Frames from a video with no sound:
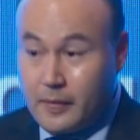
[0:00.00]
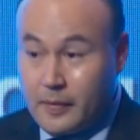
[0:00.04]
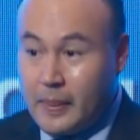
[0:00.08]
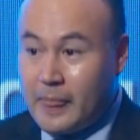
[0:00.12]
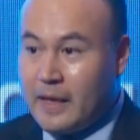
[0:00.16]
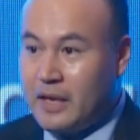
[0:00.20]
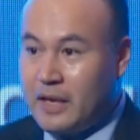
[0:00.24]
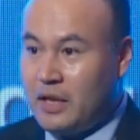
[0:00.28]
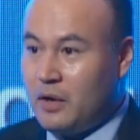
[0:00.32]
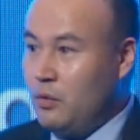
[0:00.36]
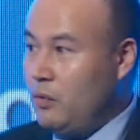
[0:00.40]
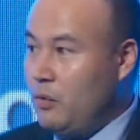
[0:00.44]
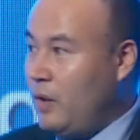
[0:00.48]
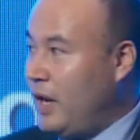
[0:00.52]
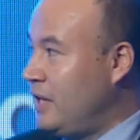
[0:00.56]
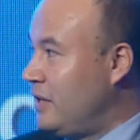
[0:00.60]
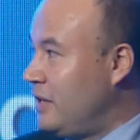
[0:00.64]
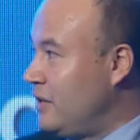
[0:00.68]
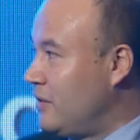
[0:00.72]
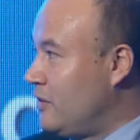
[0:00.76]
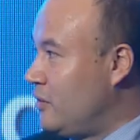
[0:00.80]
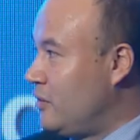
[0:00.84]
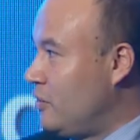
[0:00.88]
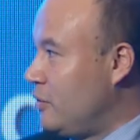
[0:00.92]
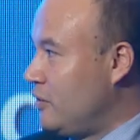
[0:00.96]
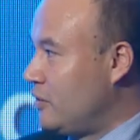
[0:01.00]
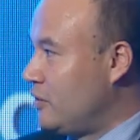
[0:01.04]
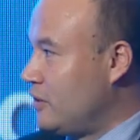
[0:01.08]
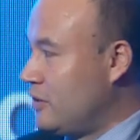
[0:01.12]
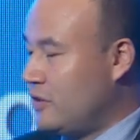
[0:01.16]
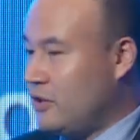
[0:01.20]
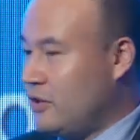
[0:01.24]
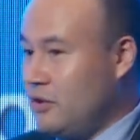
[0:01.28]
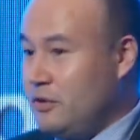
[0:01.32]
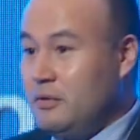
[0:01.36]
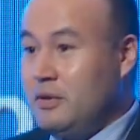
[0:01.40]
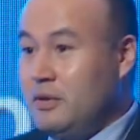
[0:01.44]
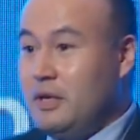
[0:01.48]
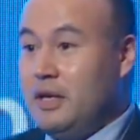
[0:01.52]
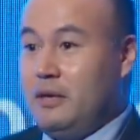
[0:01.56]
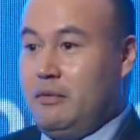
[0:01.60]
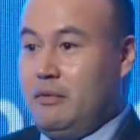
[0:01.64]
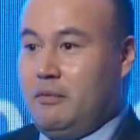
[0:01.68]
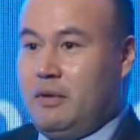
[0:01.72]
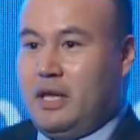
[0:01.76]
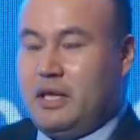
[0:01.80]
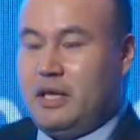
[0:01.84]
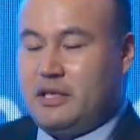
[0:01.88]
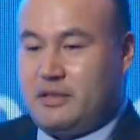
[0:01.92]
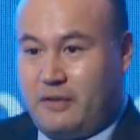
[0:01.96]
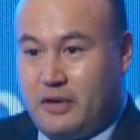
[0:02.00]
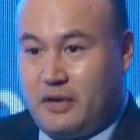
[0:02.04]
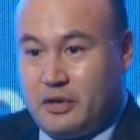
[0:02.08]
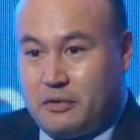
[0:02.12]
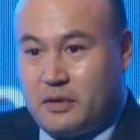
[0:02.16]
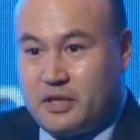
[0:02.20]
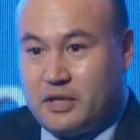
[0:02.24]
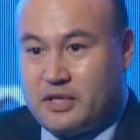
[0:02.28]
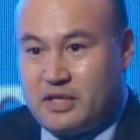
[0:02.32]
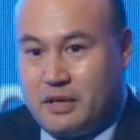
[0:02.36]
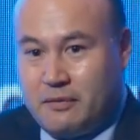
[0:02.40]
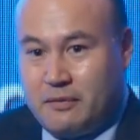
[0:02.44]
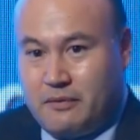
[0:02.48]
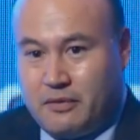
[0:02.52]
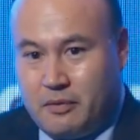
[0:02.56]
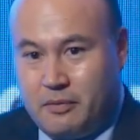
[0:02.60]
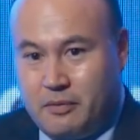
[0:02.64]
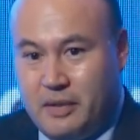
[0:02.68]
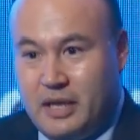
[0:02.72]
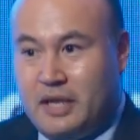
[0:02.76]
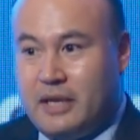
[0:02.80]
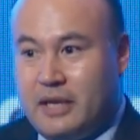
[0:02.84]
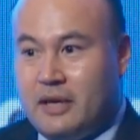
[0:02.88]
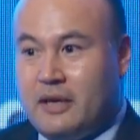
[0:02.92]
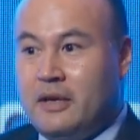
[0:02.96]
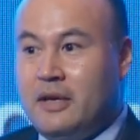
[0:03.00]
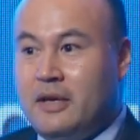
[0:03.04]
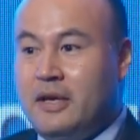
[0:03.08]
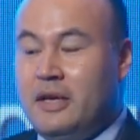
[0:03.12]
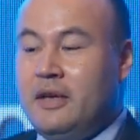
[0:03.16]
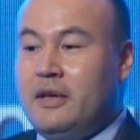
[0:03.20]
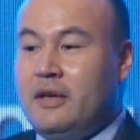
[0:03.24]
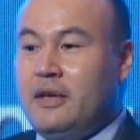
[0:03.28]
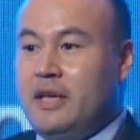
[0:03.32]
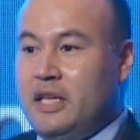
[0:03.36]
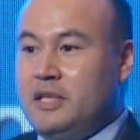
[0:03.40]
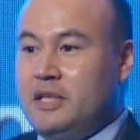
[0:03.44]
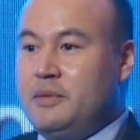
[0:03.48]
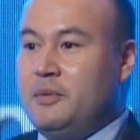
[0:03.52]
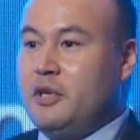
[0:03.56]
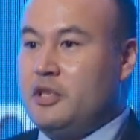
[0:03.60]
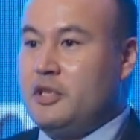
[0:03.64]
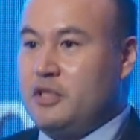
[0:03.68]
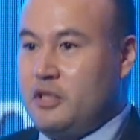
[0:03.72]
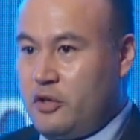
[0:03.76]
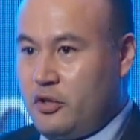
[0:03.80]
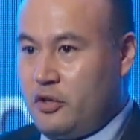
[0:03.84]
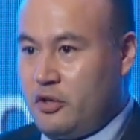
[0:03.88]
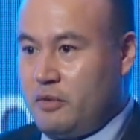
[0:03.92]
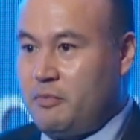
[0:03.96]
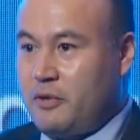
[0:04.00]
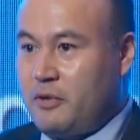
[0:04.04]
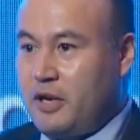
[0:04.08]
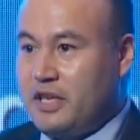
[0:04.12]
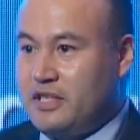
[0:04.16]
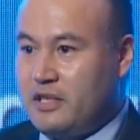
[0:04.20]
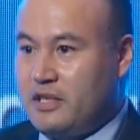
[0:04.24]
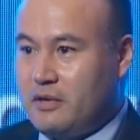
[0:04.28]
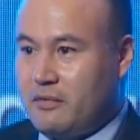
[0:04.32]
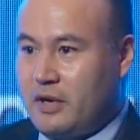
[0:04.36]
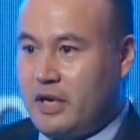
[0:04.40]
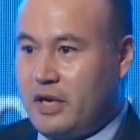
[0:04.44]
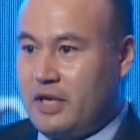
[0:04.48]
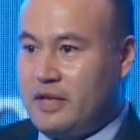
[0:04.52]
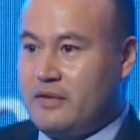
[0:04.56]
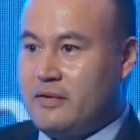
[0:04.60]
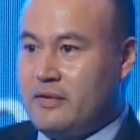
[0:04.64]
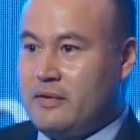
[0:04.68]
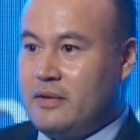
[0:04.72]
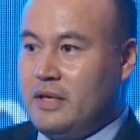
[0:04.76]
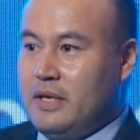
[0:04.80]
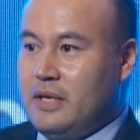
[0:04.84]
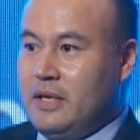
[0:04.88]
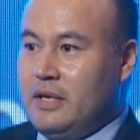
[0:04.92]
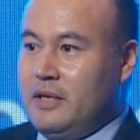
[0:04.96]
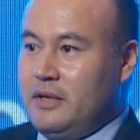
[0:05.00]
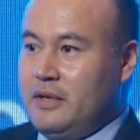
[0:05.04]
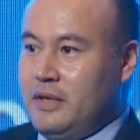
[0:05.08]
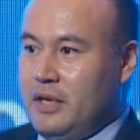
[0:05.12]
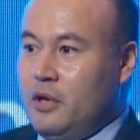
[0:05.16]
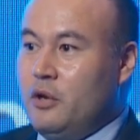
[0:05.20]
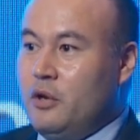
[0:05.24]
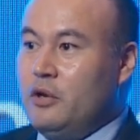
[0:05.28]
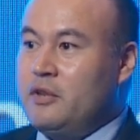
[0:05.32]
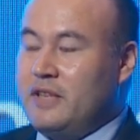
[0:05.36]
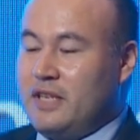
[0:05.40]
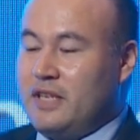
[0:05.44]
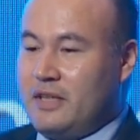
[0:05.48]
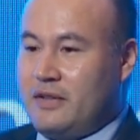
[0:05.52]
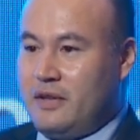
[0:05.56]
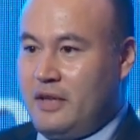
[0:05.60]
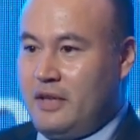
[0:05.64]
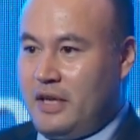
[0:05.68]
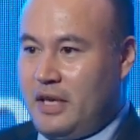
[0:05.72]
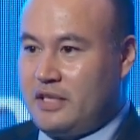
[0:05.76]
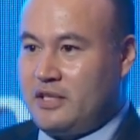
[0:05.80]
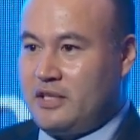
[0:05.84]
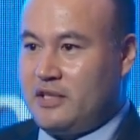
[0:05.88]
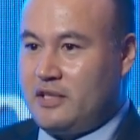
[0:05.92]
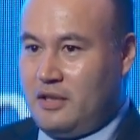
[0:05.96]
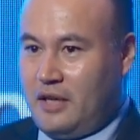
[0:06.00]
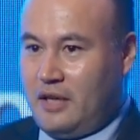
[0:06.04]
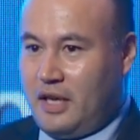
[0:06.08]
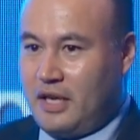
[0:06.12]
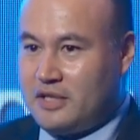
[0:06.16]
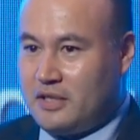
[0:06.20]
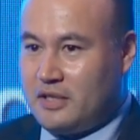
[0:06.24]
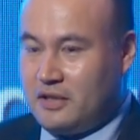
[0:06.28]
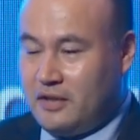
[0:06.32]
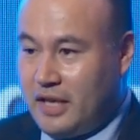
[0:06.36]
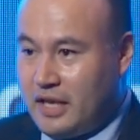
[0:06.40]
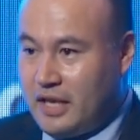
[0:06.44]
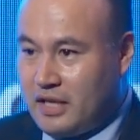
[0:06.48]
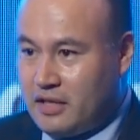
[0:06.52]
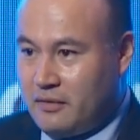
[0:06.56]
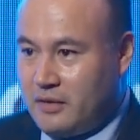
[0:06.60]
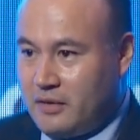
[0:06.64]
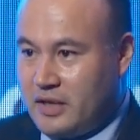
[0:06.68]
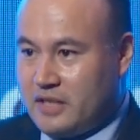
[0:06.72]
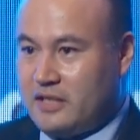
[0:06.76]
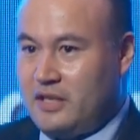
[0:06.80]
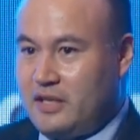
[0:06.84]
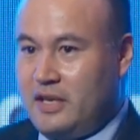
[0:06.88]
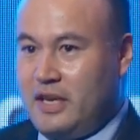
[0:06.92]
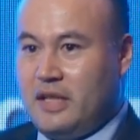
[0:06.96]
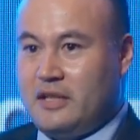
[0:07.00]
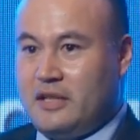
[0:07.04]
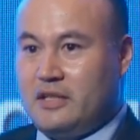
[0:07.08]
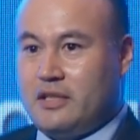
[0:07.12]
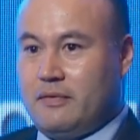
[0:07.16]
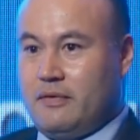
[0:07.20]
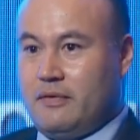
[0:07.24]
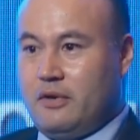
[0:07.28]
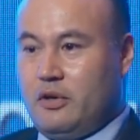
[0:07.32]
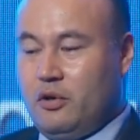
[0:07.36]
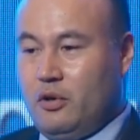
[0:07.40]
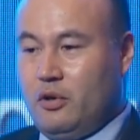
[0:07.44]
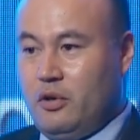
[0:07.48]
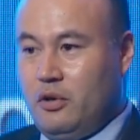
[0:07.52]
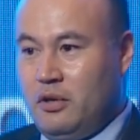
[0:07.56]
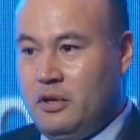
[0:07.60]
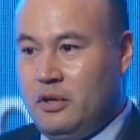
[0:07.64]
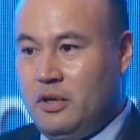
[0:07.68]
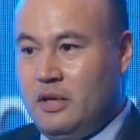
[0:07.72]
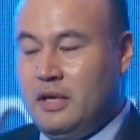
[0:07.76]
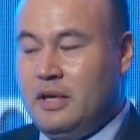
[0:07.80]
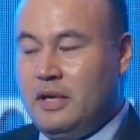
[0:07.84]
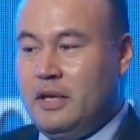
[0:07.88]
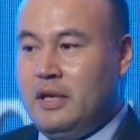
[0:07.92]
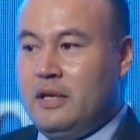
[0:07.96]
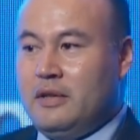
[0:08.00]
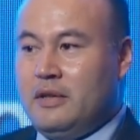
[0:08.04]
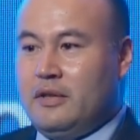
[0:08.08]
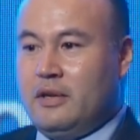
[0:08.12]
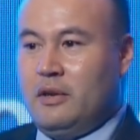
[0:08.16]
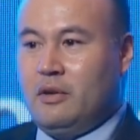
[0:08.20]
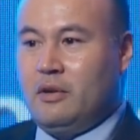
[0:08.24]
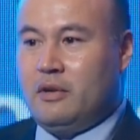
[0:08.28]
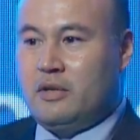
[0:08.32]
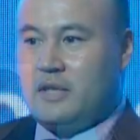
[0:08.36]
Now, why did they do so? Well, as far as we understand from the media, is because they got the pricing right. They looked at negative externalities of coal, they looked